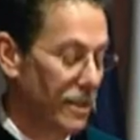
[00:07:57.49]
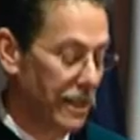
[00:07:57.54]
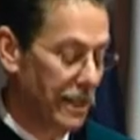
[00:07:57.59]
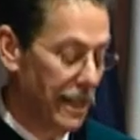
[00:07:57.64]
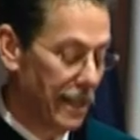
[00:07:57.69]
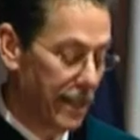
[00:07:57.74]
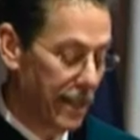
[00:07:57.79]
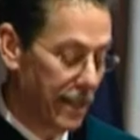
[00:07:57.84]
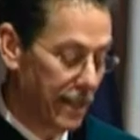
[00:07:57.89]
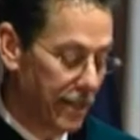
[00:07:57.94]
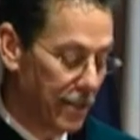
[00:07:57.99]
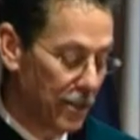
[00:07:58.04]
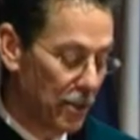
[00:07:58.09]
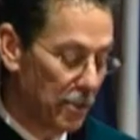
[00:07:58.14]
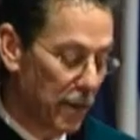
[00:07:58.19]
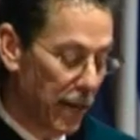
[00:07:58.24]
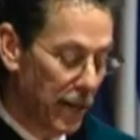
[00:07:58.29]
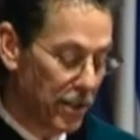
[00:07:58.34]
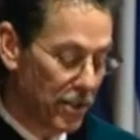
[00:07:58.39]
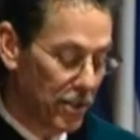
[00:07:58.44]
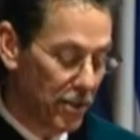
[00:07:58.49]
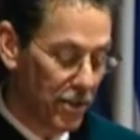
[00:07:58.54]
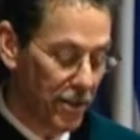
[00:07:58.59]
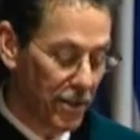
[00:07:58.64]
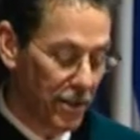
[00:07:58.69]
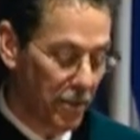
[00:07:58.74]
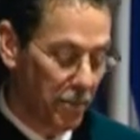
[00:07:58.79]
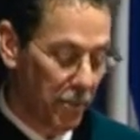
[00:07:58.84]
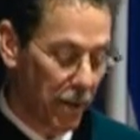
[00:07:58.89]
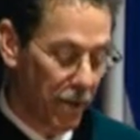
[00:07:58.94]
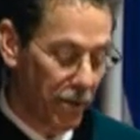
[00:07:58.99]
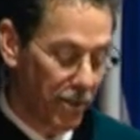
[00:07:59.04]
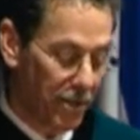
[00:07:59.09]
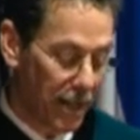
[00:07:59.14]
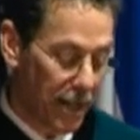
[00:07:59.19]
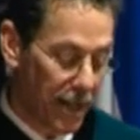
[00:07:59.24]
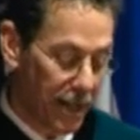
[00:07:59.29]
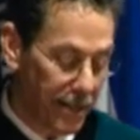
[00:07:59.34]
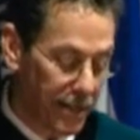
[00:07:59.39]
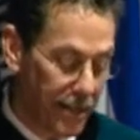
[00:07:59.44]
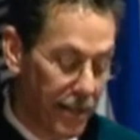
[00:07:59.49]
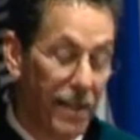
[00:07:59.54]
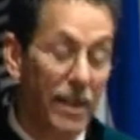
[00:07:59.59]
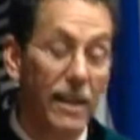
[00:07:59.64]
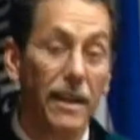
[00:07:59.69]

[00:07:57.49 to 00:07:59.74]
uh, to my students and postdocs.